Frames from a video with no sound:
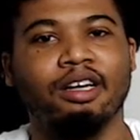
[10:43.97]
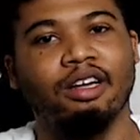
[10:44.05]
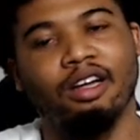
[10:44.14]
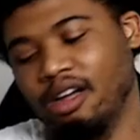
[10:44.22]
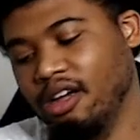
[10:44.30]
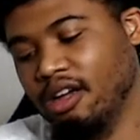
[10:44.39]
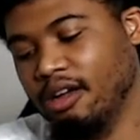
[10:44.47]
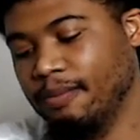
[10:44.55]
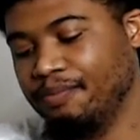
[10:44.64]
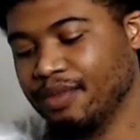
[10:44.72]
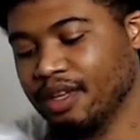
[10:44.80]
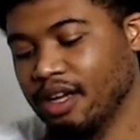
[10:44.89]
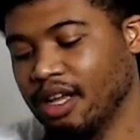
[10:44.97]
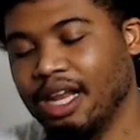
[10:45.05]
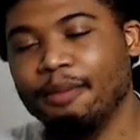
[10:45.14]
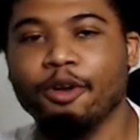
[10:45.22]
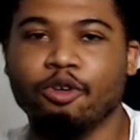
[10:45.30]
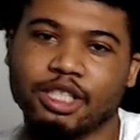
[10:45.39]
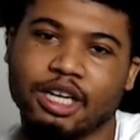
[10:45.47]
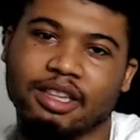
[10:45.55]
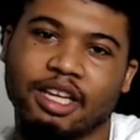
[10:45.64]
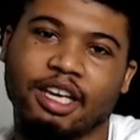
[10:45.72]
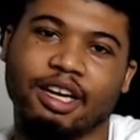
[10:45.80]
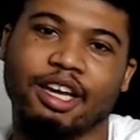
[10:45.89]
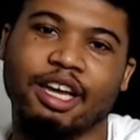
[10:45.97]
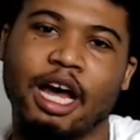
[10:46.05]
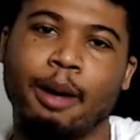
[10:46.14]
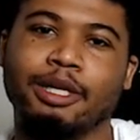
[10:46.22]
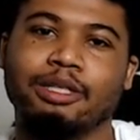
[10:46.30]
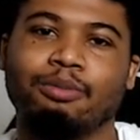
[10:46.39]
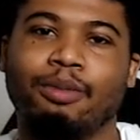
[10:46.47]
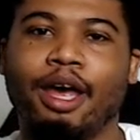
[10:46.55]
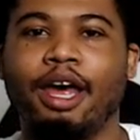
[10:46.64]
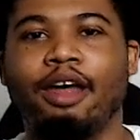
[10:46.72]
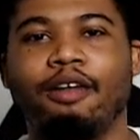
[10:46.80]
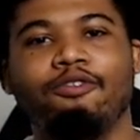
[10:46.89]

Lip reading: Let me know what y'all think in the comments, man.